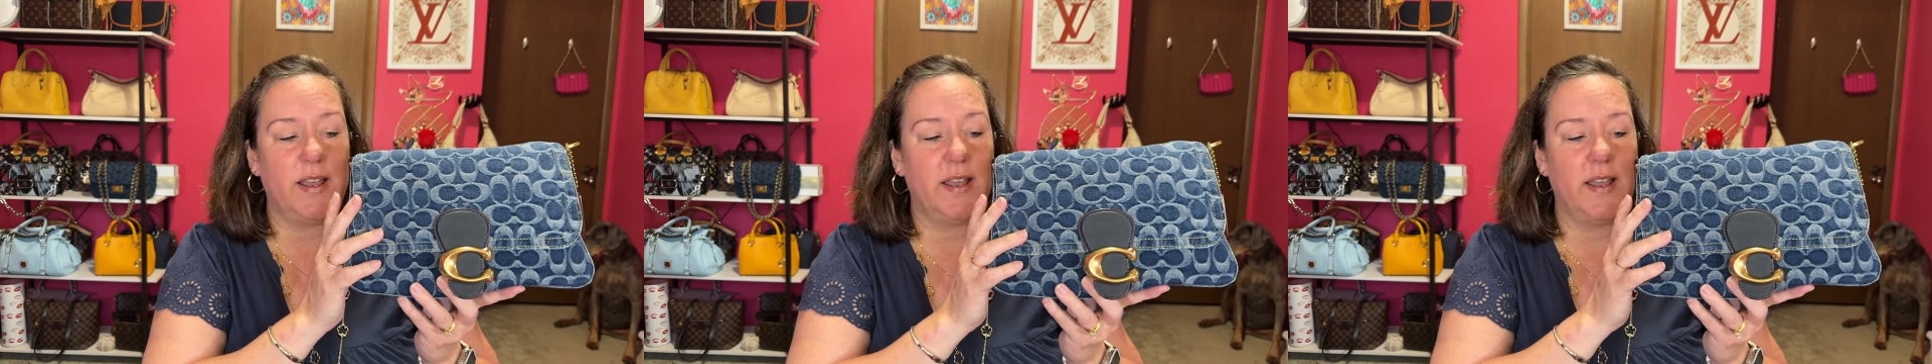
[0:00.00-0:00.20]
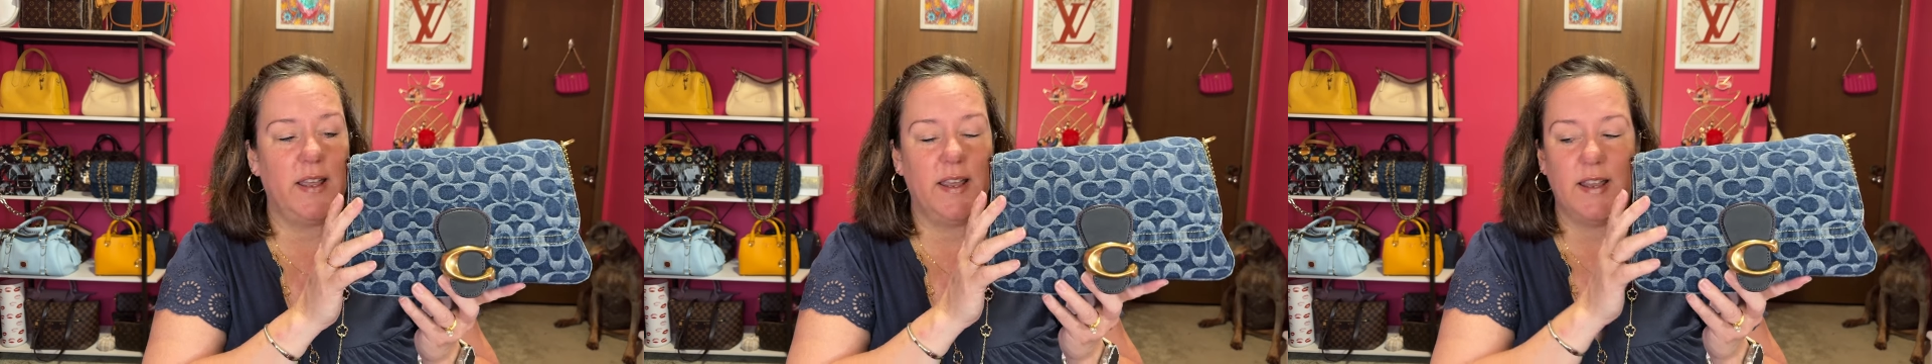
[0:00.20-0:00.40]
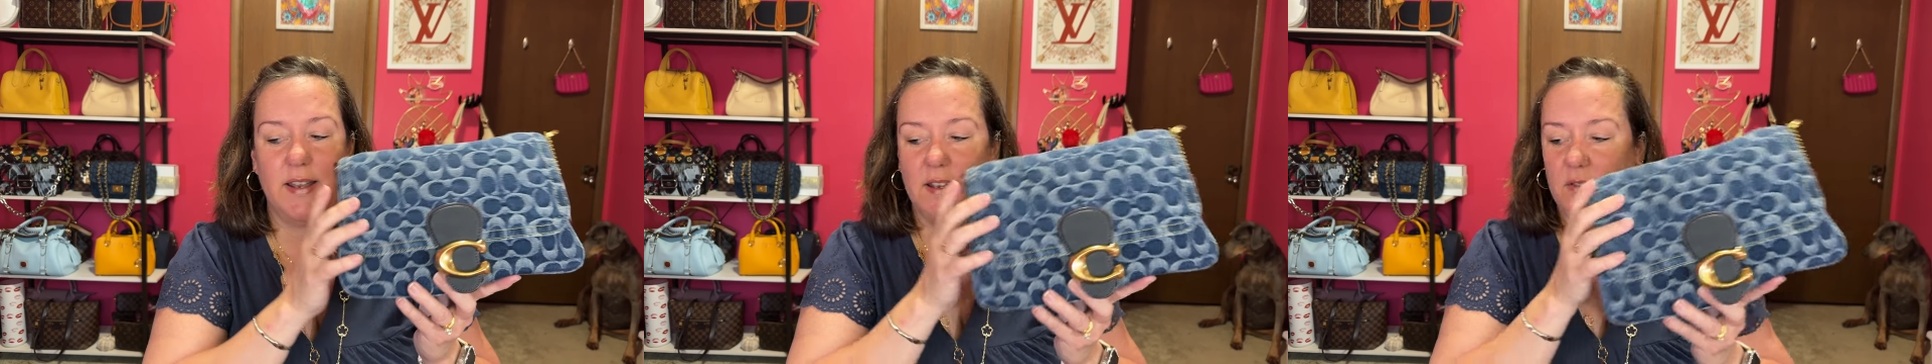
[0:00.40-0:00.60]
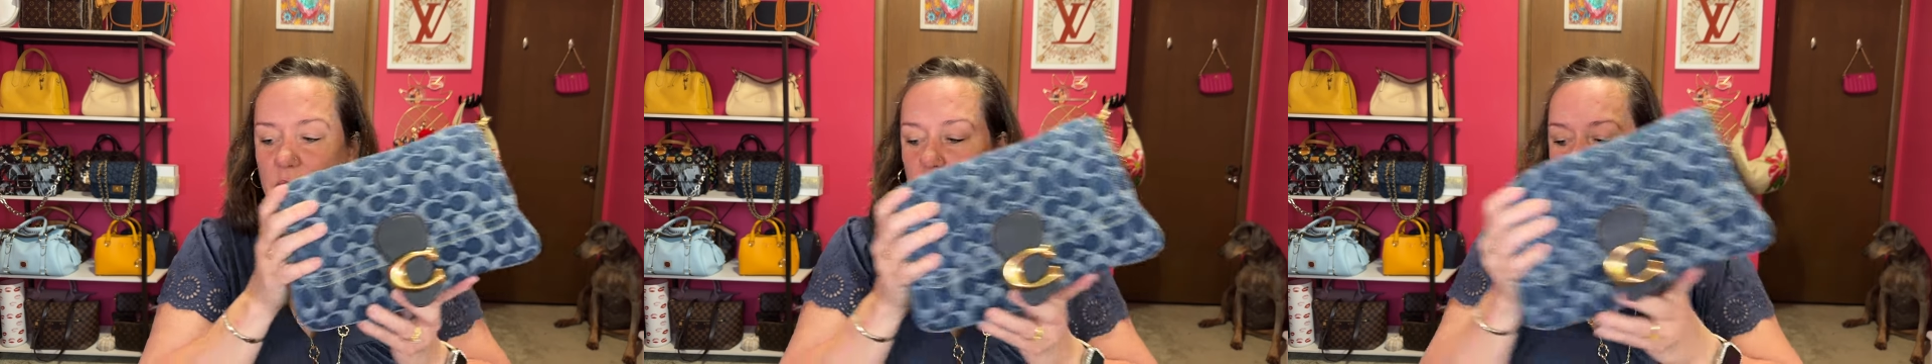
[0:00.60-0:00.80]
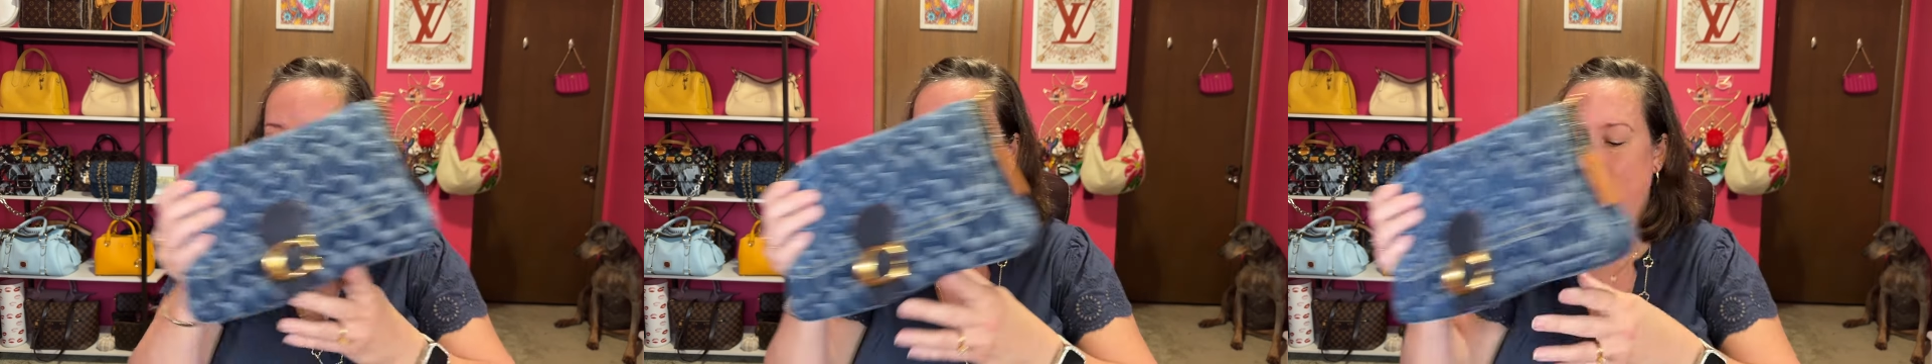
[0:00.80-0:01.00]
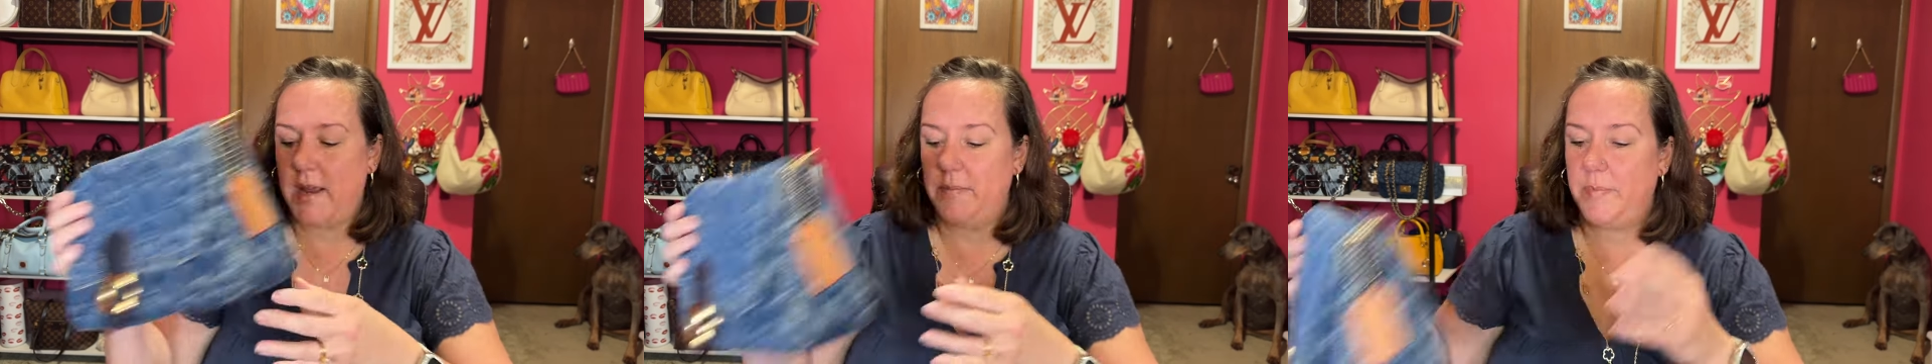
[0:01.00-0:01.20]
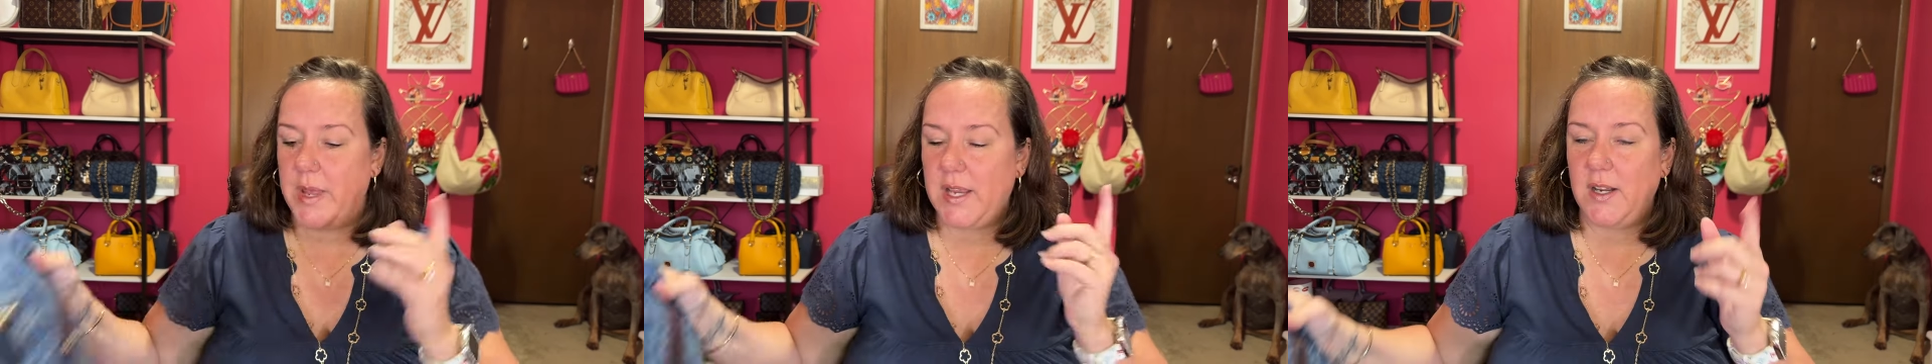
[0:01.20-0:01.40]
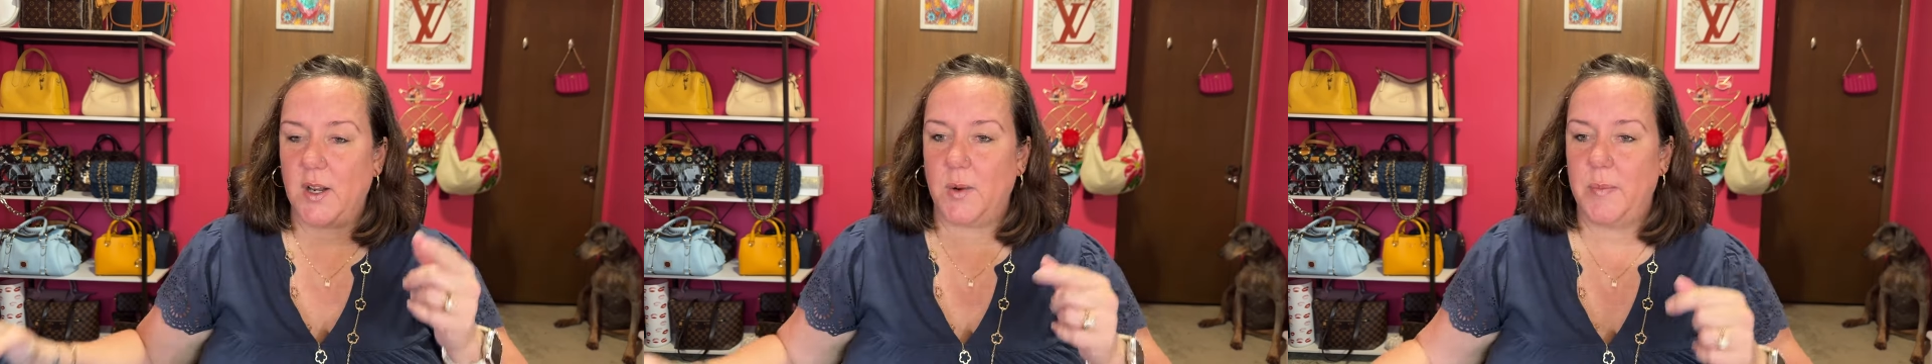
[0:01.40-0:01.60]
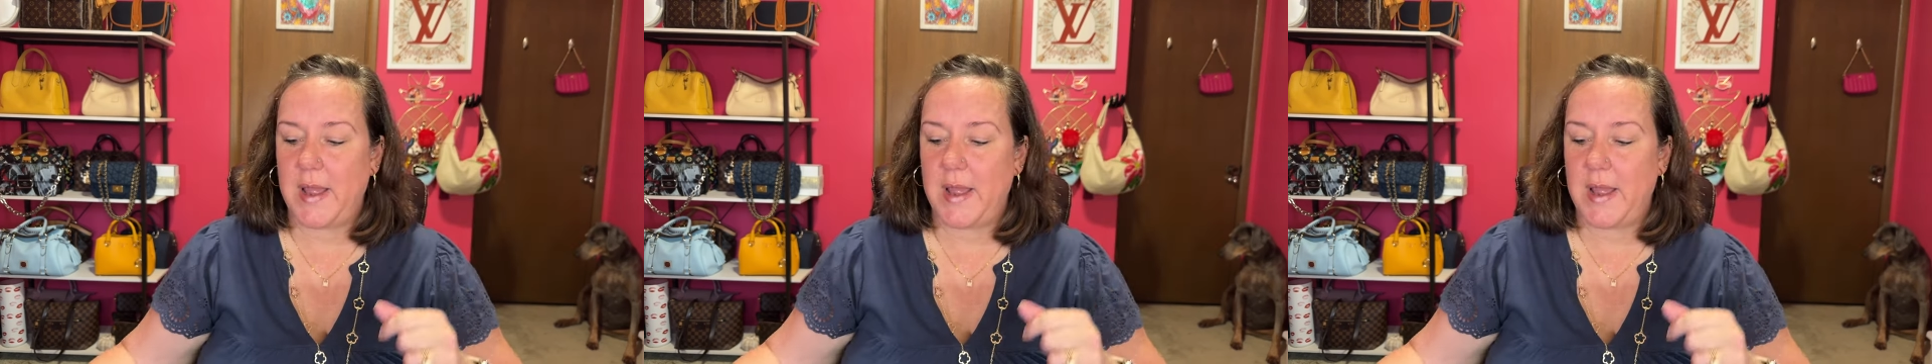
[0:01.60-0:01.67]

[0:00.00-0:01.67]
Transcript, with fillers: And for a bigger